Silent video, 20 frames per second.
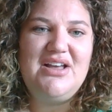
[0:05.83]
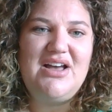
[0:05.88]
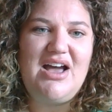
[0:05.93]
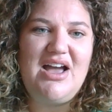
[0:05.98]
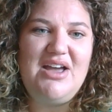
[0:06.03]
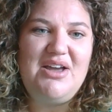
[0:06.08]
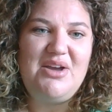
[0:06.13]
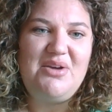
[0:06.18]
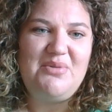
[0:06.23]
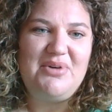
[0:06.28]

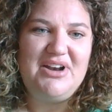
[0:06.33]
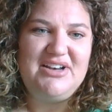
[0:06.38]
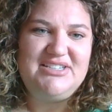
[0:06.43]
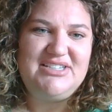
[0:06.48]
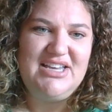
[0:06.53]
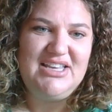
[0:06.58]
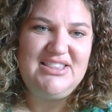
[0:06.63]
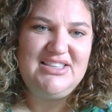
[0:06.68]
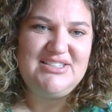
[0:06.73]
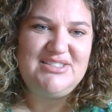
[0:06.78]
I want to
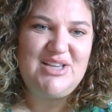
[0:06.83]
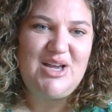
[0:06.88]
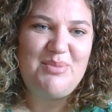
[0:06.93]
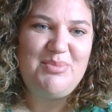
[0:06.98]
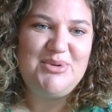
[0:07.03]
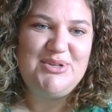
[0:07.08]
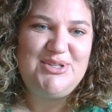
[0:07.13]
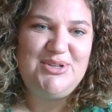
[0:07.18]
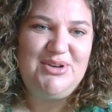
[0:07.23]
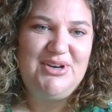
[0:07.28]
take this
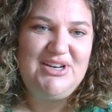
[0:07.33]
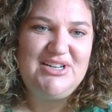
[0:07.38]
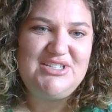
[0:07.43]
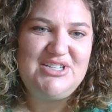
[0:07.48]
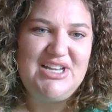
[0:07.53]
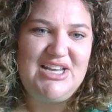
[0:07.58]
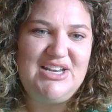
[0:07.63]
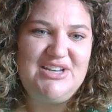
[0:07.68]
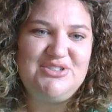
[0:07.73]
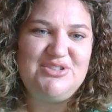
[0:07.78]
opportunity
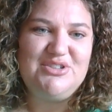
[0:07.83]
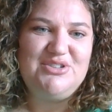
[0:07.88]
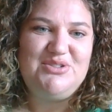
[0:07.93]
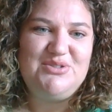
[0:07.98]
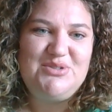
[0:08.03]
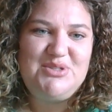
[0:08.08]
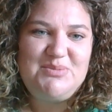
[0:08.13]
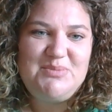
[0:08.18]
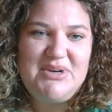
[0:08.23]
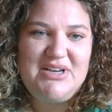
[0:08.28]
to
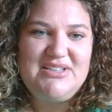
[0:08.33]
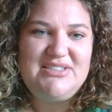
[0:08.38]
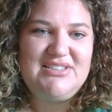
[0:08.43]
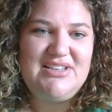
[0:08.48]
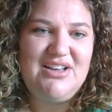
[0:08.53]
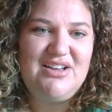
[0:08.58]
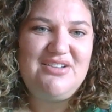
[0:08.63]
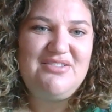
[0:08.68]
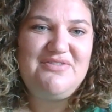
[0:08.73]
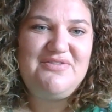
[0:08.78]
introduce
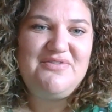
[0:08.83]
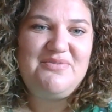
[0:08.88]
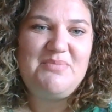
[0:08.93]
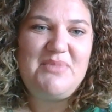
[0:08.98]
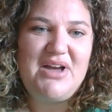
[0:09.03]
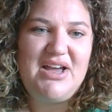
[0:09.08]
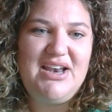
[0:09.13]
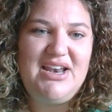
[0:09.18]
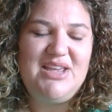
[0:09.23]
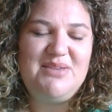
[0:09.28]
myself.
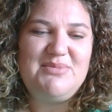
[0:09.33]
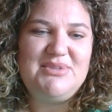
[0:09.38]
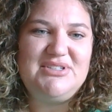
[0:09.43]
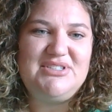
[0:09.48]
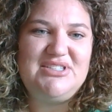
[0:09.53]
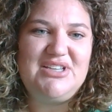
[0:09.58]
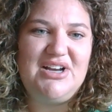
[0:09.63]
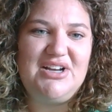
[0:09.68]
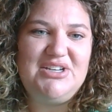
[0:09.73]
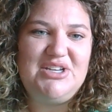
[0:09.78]
My name
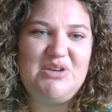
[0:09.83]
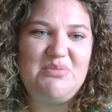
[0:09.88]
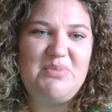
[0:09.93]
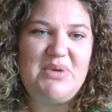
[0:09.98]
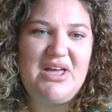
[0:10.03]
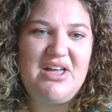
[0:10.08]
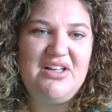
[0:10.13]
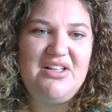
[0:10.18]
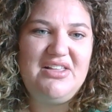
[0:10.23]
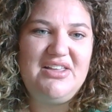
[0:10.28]
is Sonia
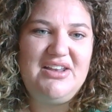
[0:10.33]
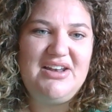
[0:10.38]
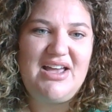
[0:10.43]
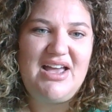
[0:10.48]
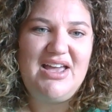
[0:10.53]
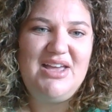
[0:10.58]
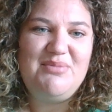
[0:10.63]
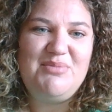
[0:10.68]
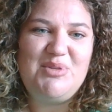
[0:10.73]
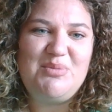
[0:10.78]
Bell, and
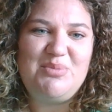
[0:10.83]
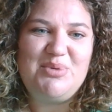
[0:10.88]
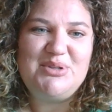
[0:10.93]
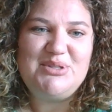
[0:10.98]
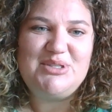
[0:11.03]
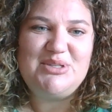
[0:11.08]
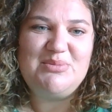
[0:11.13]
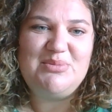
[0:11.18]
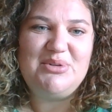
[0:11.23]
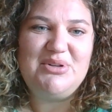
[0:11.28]
I am the
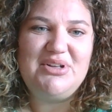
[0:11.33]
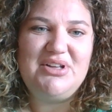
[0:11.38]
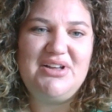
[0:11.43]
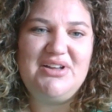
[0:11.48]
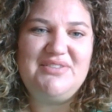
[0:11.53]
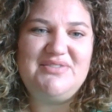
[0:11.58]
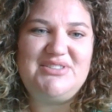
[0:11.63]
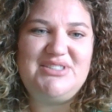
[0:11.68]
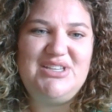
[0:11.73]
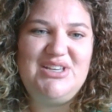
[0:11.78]
principal
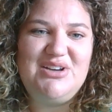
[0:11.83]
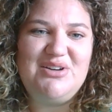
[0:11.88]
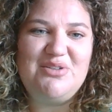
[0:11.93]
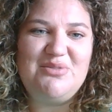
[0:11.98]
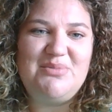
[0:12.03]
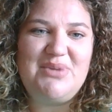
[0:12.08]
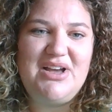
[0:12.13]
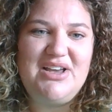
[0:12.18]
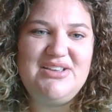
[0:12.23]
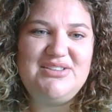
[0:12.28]
of
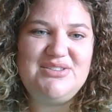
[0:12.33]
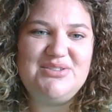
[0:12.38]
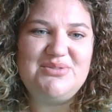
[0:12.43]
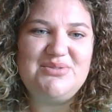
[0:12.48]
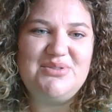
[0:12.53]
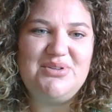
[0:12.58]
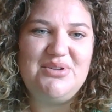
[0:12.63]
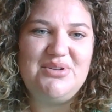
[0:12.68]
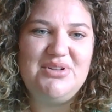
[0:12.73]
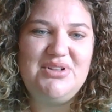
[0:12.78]
Sehome High
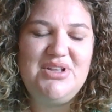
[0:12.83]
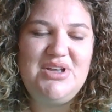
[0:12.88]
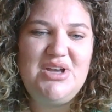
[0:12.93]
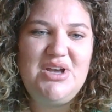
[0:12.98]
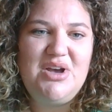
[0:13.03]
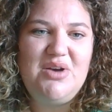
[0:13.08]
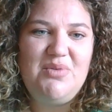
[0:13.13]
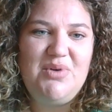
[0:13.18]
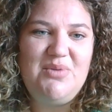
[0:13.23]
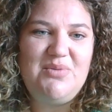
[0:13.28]
School.
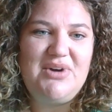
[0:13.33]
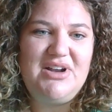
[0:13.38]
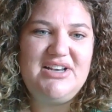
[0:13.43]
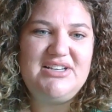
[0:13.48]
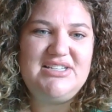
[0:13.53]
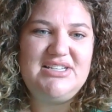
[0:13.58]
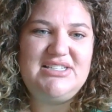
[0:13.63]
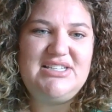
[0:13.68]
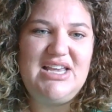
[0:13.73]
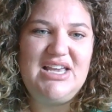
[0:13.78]
We wanted
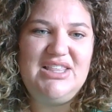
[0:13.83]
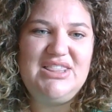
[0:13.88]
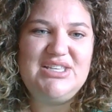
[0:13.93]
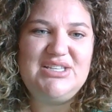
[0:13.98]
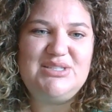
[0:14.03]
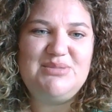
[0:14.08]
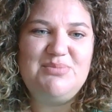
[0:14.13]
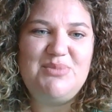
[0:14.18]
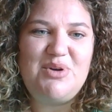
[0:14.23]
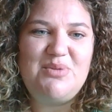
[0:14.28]
to take
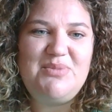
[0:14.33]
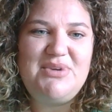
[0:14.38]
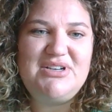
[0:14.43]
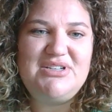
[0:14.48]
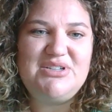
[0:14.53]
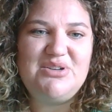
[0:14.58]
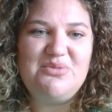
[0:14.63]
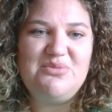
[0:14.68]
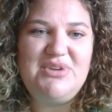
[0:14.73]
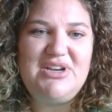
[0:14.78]
this moment
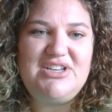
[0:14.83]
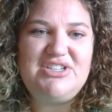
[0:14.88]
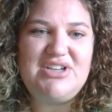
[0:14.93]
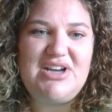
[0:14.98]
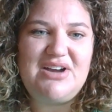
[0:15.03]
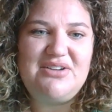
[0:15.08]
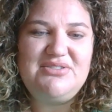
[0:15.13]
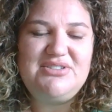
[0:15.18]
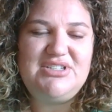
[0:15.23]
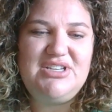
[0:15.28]
to reach
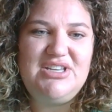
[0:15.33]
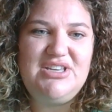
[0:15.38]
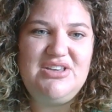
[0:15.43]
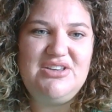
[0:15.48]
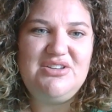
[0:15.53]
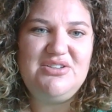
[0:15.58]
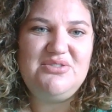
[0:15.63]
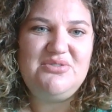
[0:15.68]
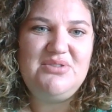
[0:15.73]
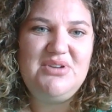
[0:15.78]
out to
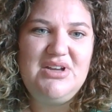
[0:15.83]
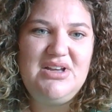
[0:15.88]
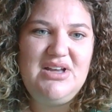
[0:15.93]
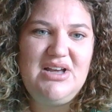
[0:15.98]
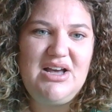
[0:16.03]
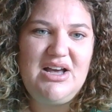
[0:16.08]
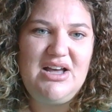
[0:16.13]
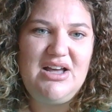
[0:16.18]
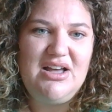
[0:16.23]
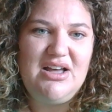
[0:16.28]
you
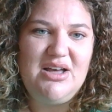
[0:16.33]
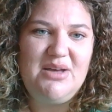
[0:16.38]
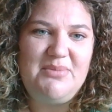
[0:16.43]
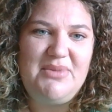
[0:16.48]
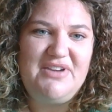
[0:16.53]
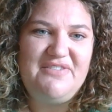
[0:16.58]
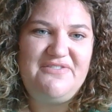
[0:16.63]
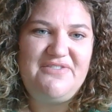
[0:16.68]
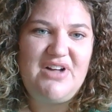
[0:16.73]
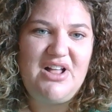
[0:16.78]

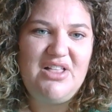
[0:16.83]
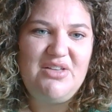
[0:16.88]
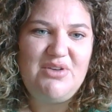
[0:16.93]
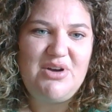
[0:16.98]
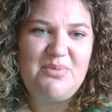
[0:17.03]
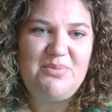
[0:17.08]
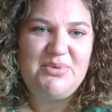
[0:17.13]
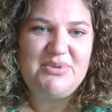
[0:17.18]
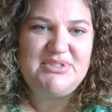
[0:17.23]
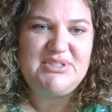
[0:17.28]
and follow
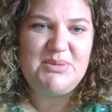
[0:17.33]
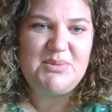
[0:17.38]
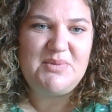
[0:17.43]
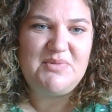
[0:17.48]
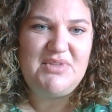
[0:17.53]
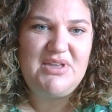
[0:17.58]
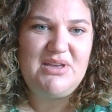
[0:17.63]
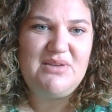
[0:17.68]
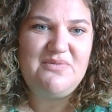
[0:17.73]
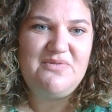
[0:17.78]
up with some of
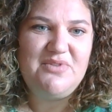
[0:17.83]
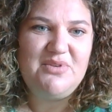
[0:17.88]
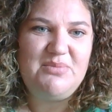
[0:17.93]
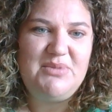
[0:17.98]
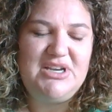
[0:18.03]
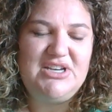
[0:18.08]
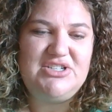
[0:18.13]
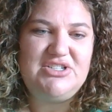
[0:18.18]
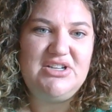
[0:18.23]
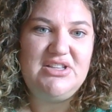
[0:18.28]
the
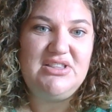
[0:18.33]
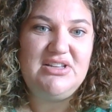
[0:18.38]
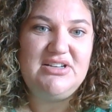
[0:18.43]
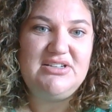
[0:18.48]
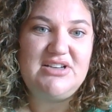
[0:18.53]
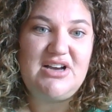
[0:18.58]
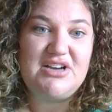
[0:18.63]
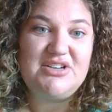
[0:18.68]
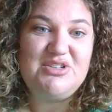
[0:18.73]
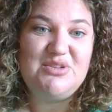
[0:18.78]
information that
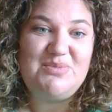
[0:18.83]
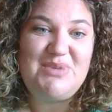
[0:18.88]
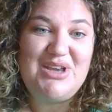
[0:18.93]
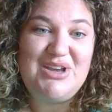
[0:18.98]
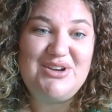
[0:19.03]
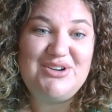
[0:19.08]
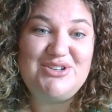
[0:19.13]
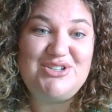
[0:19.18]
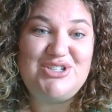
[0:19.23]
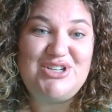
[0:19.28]
Dr.
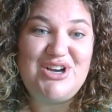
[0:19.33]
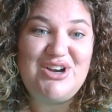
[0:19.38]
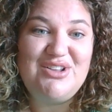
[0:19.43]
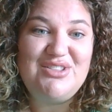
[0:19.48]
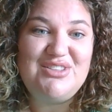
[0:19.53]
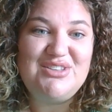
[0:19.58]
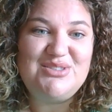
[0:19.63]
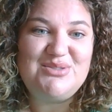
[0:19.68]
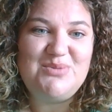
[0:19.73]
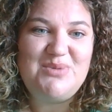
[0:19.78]
Baker shared
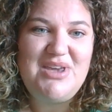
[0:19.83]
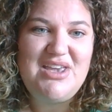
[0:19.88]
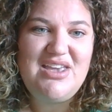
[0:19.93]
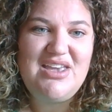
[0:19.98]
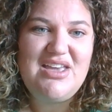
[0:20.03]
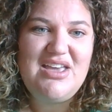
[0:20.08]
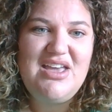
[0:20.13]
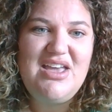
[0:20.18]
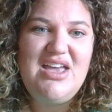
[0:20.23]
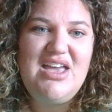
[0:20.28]
this
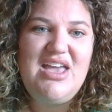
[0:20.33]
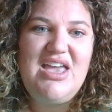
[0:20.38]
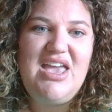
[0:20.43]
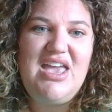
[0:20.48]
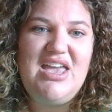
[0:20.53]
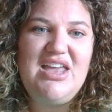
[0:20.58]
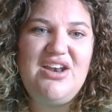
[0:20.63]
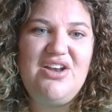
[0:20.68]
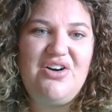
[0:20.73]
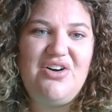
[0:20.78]
week,
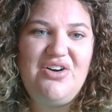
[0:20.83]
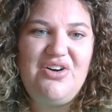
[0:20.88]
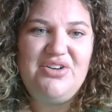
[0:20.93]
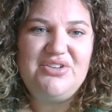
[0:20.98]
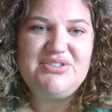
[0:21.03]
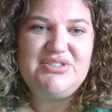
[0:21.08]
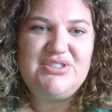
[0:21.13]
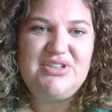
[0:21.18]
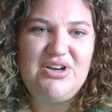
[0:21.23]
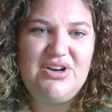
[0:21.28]
and
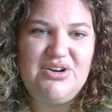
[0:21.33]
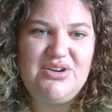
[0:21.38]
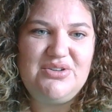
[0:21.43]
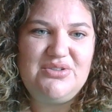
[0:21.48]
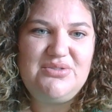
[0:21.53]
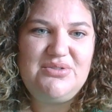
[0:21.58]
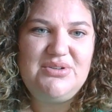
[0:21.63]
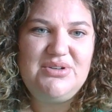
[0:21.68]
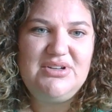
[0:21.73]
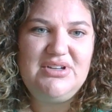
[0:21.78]

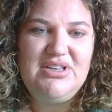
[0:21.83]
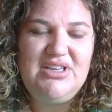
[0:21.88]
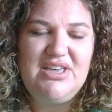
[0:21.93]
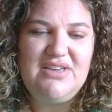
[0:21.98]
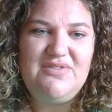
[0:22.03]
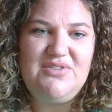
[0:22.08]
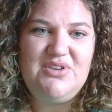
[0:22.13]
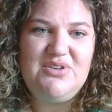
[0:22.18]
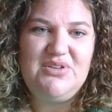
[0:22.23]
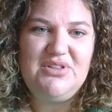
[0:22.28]
also
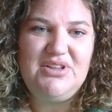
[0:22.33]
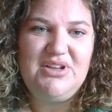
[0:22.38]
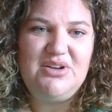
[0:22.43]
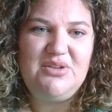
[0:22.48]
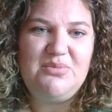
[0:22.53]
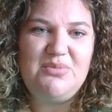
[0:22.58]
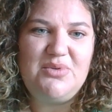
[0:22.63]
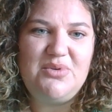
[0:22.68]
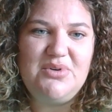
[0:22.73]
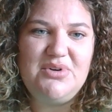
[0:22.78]
give you a little
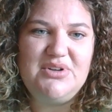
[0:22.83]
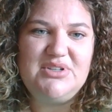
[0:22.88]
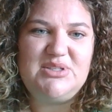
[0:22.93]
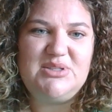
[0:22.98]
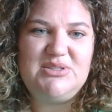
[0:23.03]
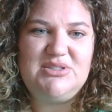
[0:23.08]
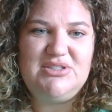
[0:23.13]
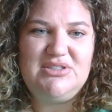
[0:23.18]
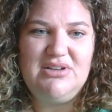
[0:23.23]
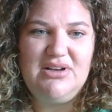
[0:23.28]
more
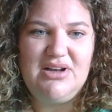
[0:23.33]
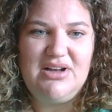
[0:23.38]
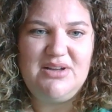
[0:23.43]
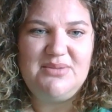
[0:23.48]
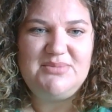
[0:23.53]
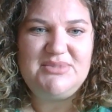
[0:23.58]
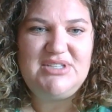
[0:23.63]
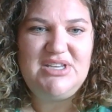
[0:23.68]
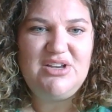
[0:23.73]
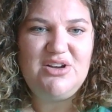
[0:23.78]

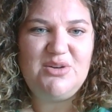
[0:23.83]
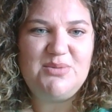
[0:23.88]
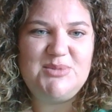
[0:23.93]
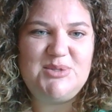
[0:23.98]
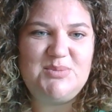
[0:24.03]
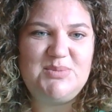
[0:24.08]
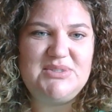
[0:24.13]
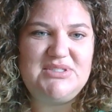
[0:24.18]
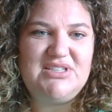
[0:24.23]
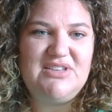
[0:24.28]
Sehome
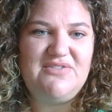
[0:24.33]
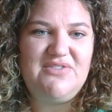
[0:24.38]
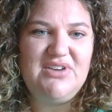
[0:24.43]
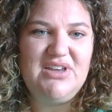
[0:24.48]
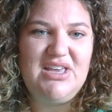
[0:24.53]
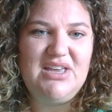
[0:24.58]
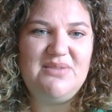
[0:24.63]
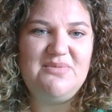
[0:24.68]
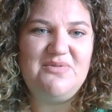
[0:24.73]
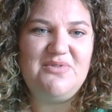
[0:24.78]

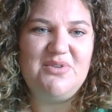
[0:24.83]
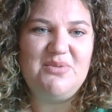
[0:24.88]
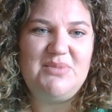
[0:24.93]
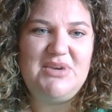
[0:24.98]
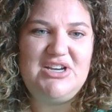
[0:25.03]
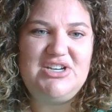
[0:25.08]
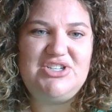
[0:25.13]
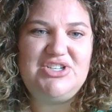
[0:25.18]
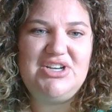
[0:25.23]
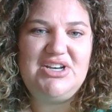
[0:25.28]
specific
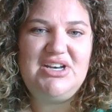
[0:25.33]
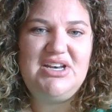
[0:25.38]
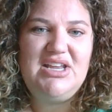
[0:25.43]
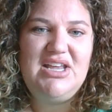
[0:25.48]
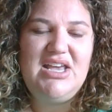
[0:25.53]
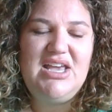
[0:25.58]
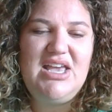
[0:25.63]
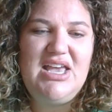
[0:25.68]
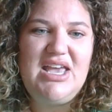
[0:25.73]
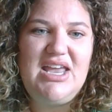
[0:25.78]
information
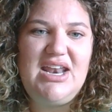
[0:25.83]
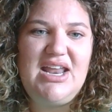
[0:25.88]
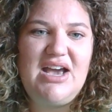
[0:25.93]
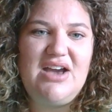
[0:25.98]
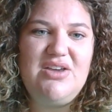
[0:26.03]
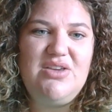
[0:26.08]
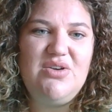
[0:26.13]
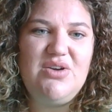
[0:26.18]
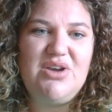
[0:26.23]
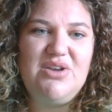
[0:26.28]
and how
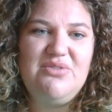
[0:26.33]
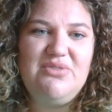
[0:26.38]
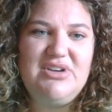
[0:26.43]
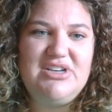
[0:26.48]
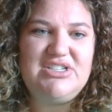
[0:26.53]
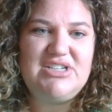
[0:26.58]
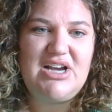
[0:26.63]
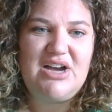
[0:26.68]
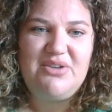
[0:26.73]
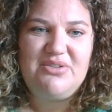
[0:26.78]
you can
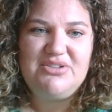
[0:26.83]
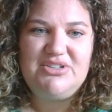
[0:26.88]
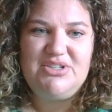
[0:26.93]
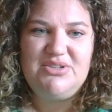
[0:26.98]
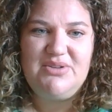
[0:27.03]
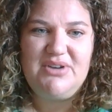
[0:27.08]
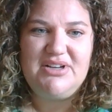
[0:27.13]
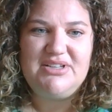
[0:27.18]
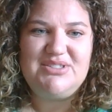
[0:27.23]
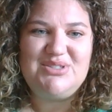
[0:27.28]
reach out
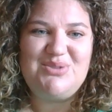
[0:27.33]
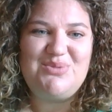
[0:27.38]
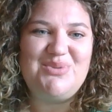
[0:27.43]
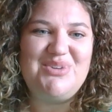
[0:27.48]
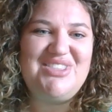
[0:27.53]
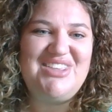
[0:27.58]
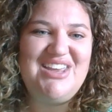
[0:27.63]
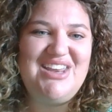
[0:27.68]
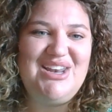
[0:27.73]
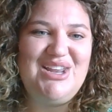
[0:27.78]
to us
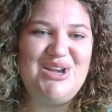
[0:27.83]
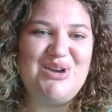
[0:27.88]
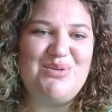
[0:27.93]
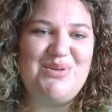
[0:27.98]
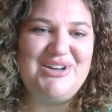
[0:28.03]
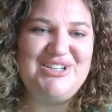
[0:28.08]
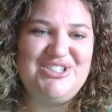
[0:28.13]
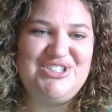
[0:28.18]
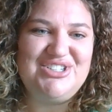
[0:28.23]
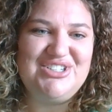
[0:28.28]
with any
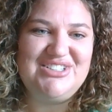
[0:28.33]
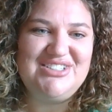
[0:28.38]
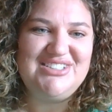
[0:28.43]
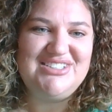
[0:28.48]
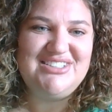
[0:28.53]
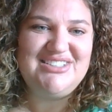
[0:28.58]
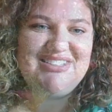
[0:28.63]
questions.